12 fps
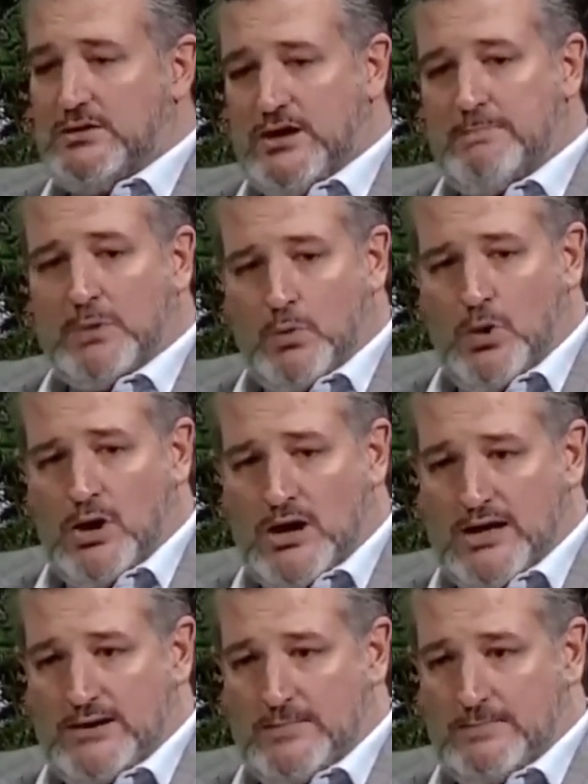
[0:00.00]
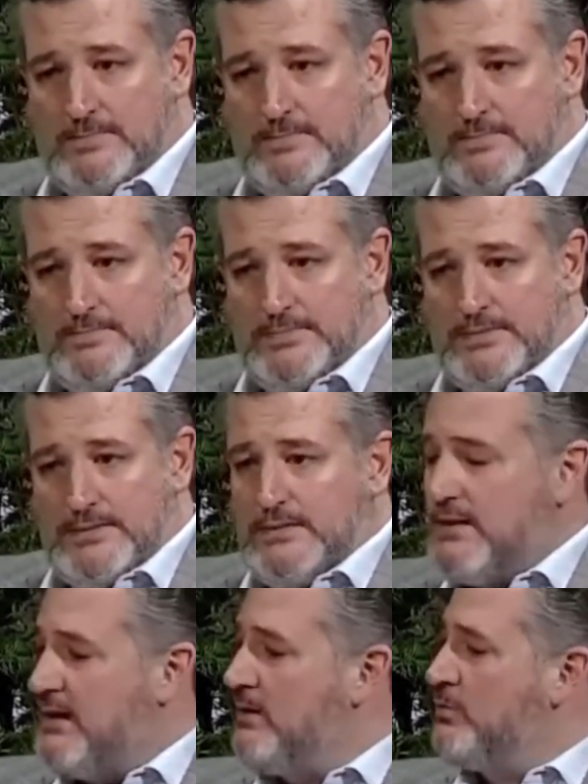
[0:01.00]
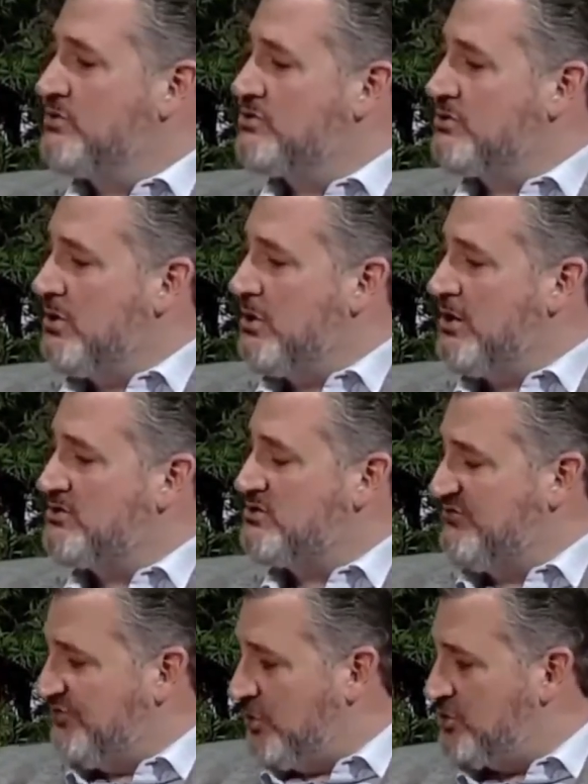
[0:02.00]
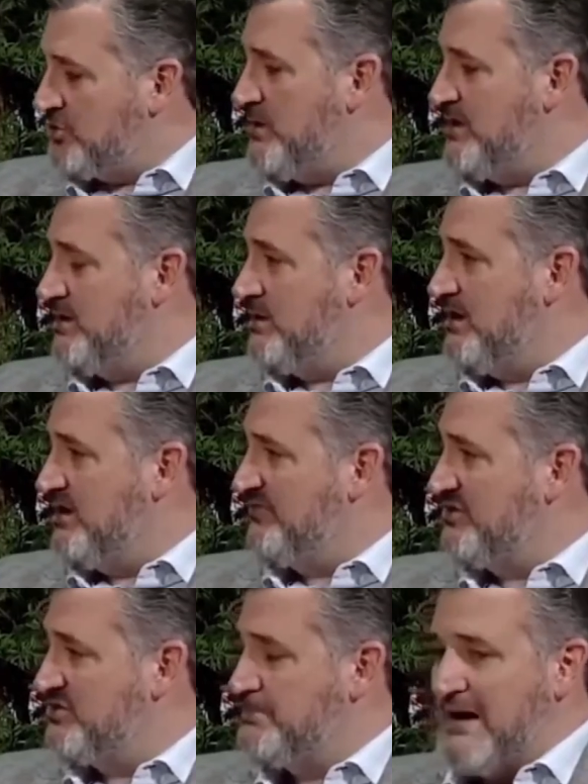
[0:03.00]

Number one, it was caused the first week in office,